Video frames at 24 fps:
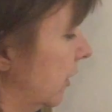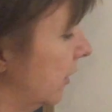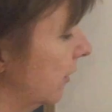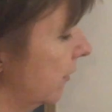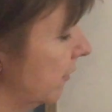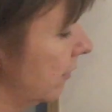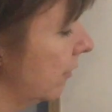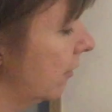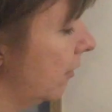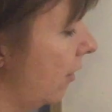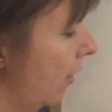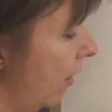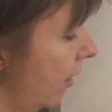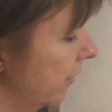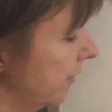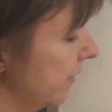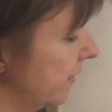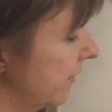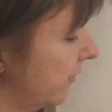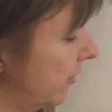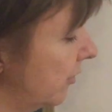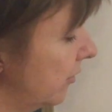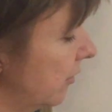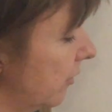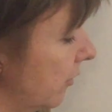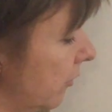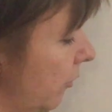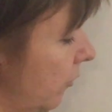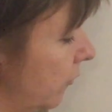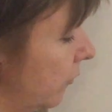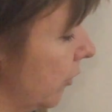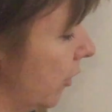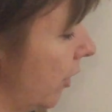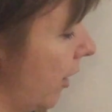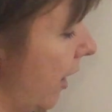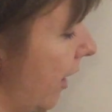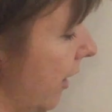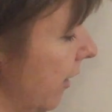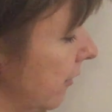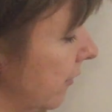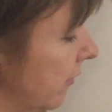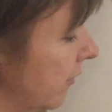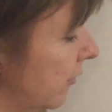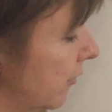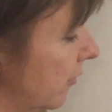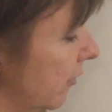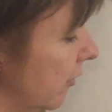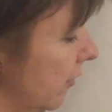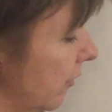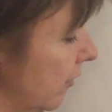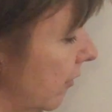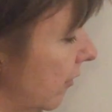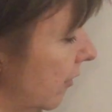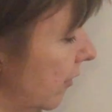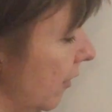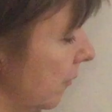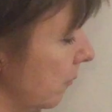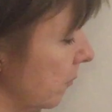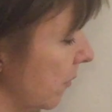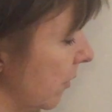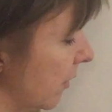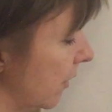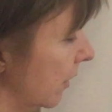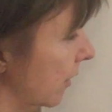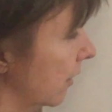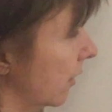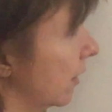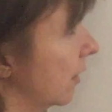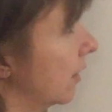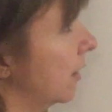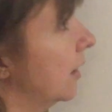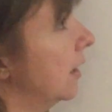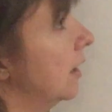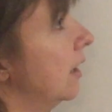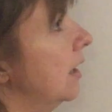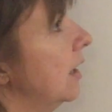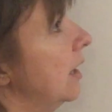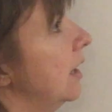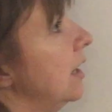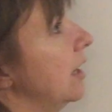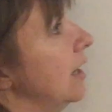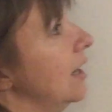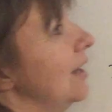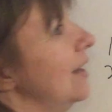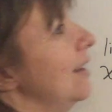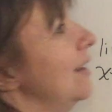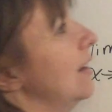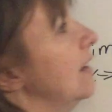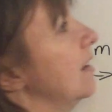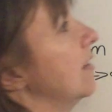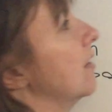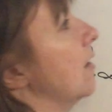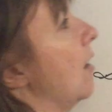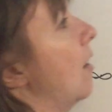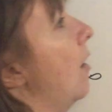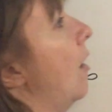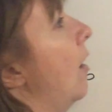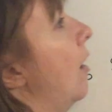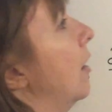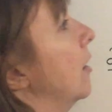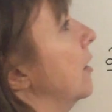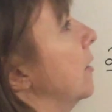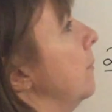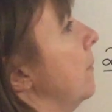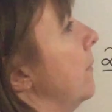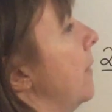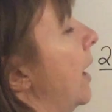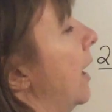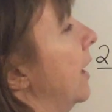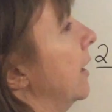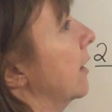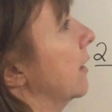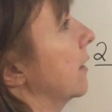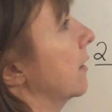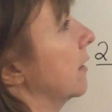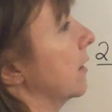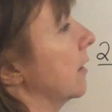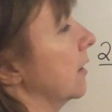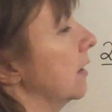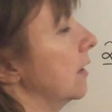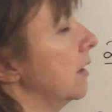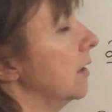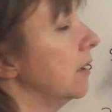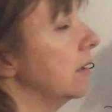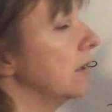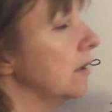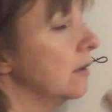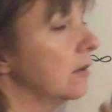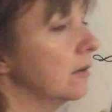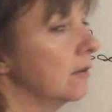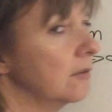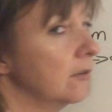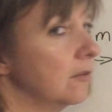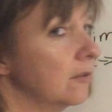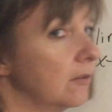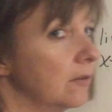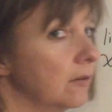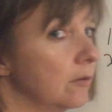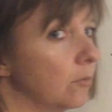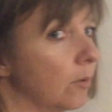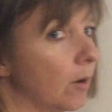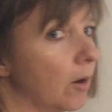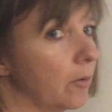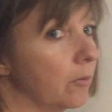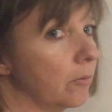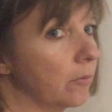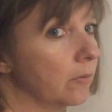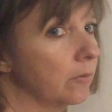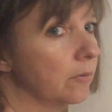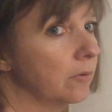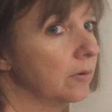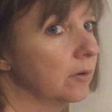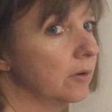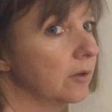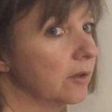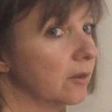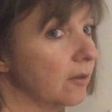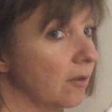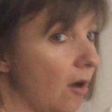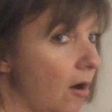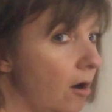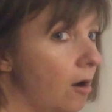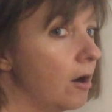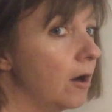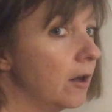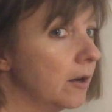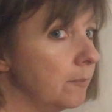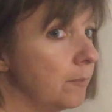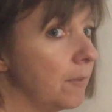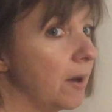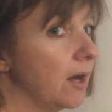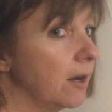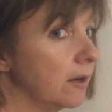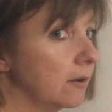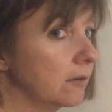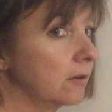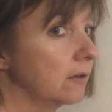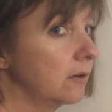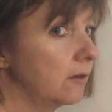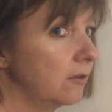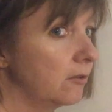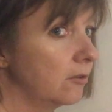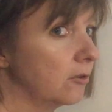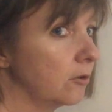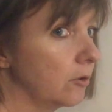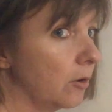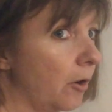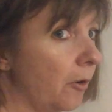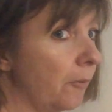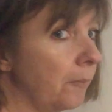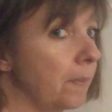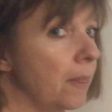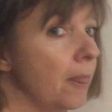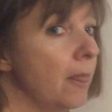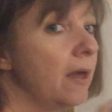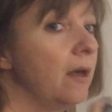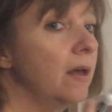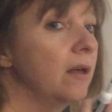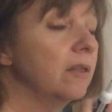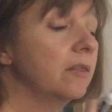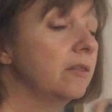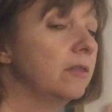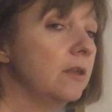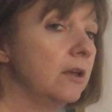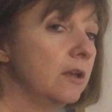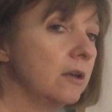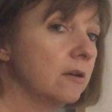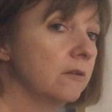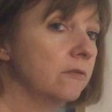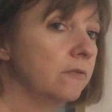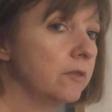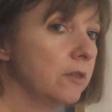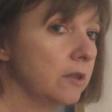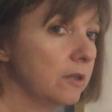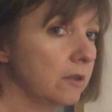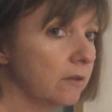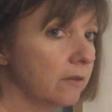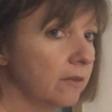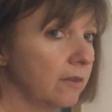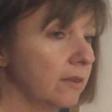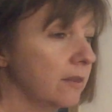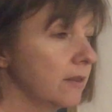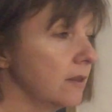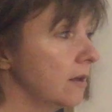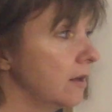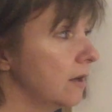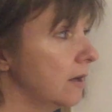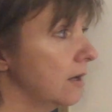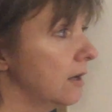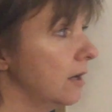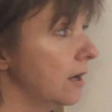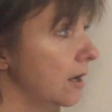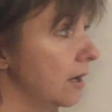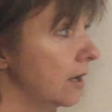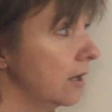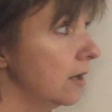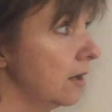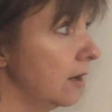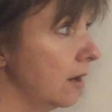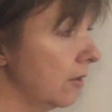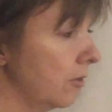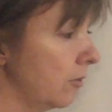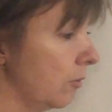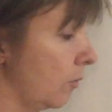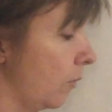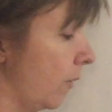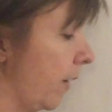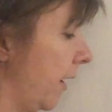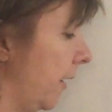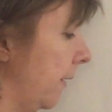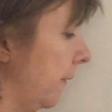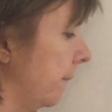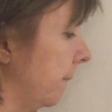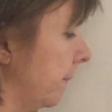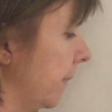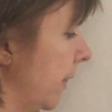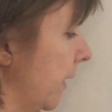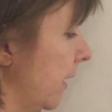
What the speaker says: is a constant over x to the something. It is automatically 0. It's automatically 0. Think of this another way.